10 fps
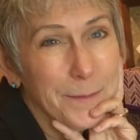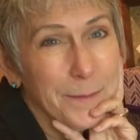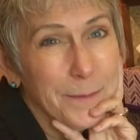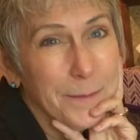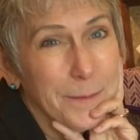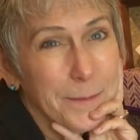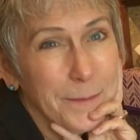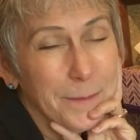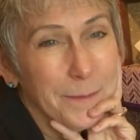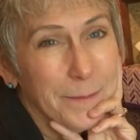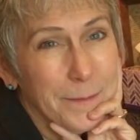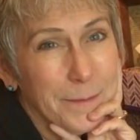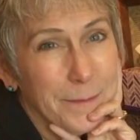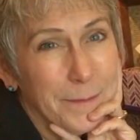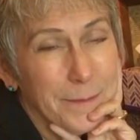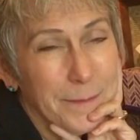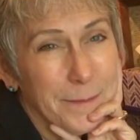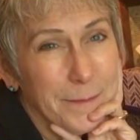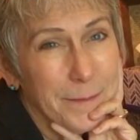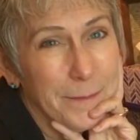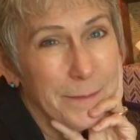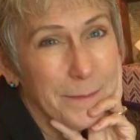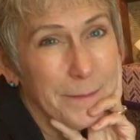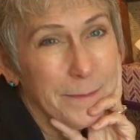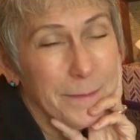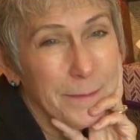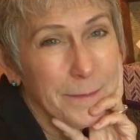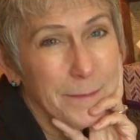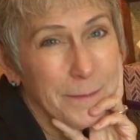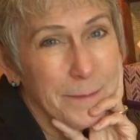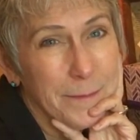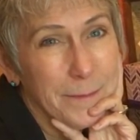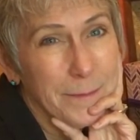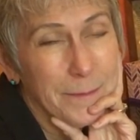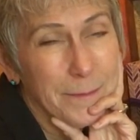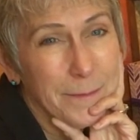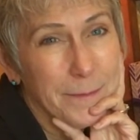No words are spoken by the person on screen.